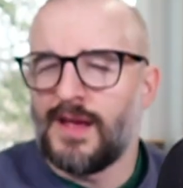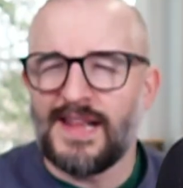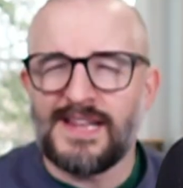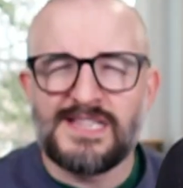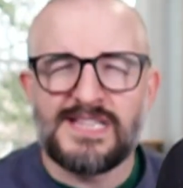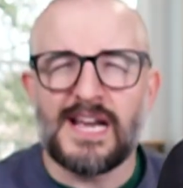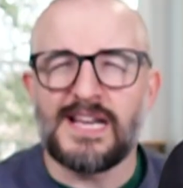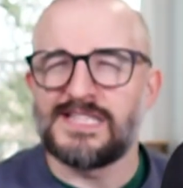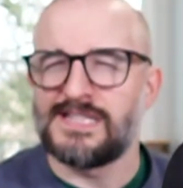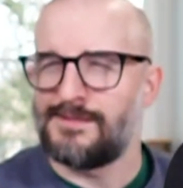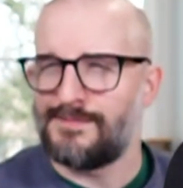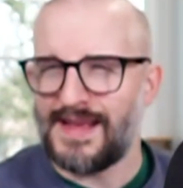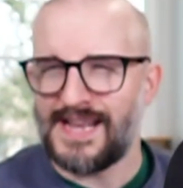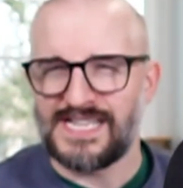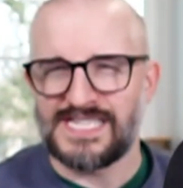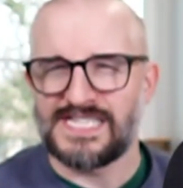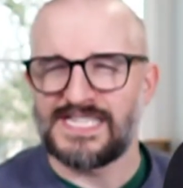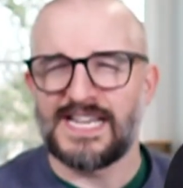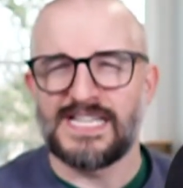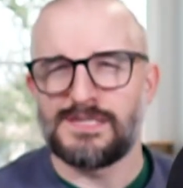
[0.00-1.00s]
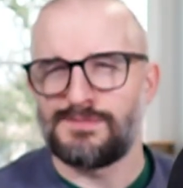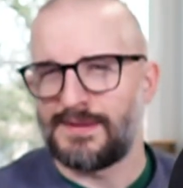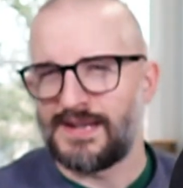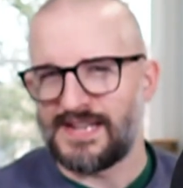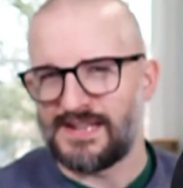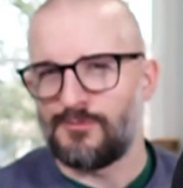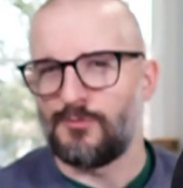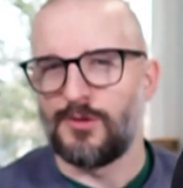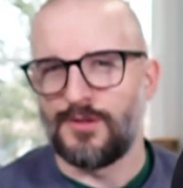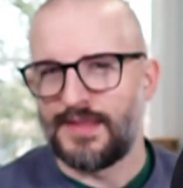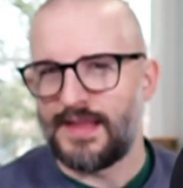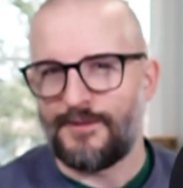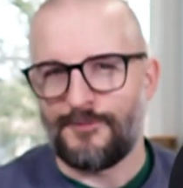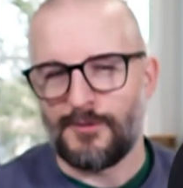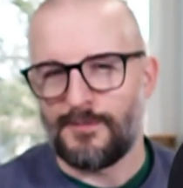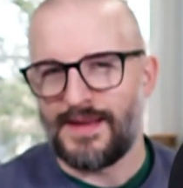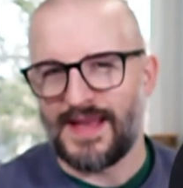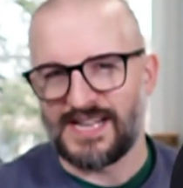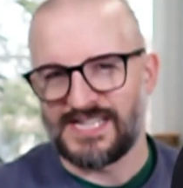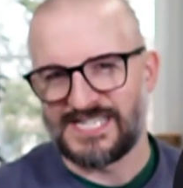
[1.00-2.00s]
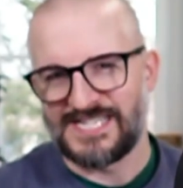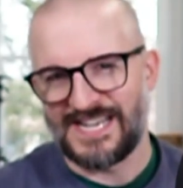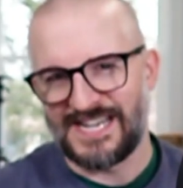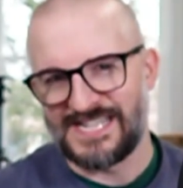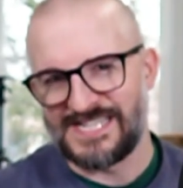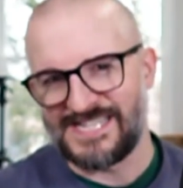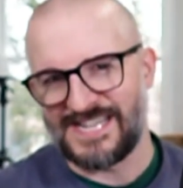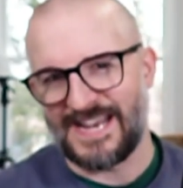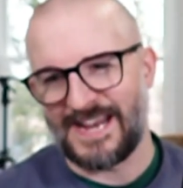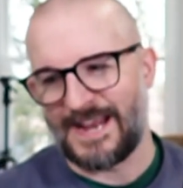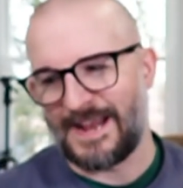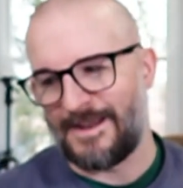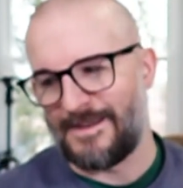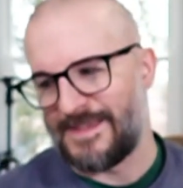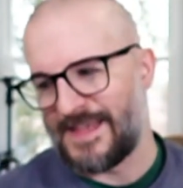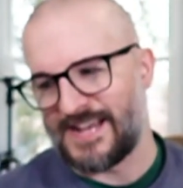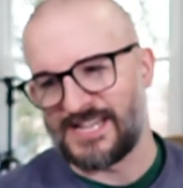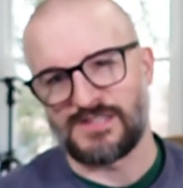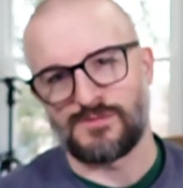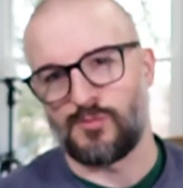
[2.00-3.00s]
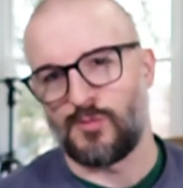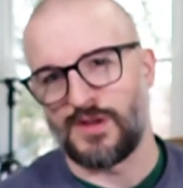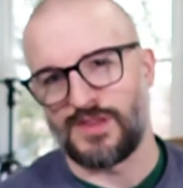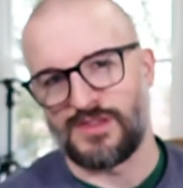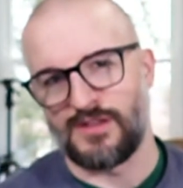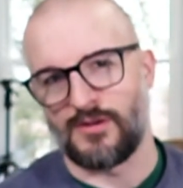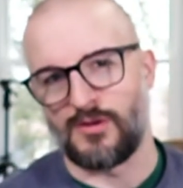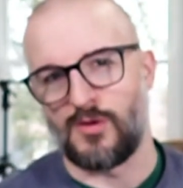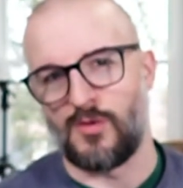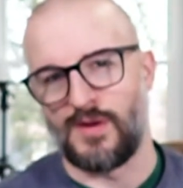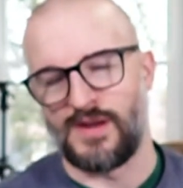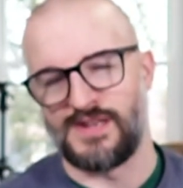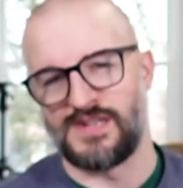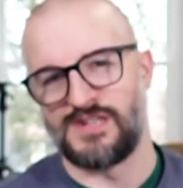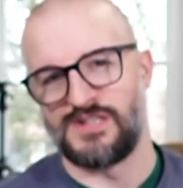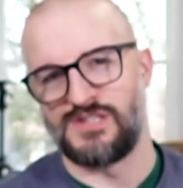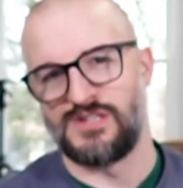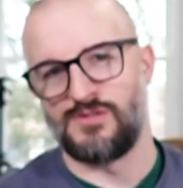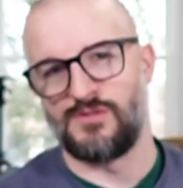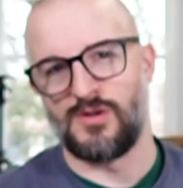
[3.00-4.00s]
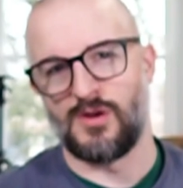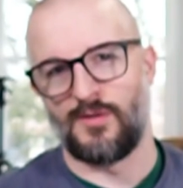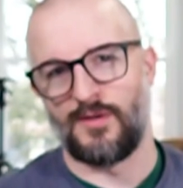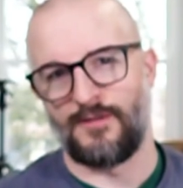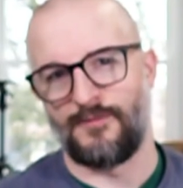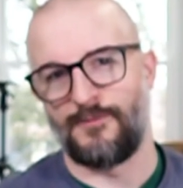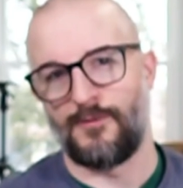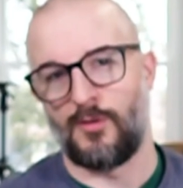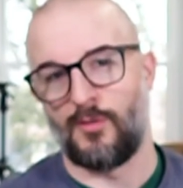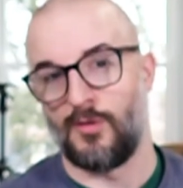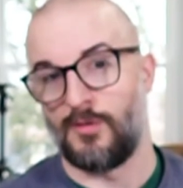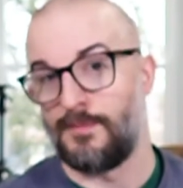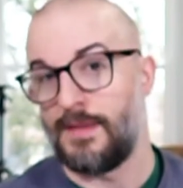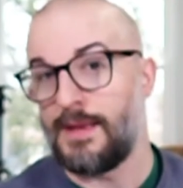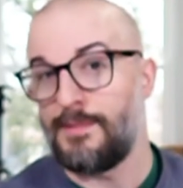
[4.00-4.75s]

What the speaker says: It doesn't make sense, but it will never make sense, and that's what they're going to do going forward.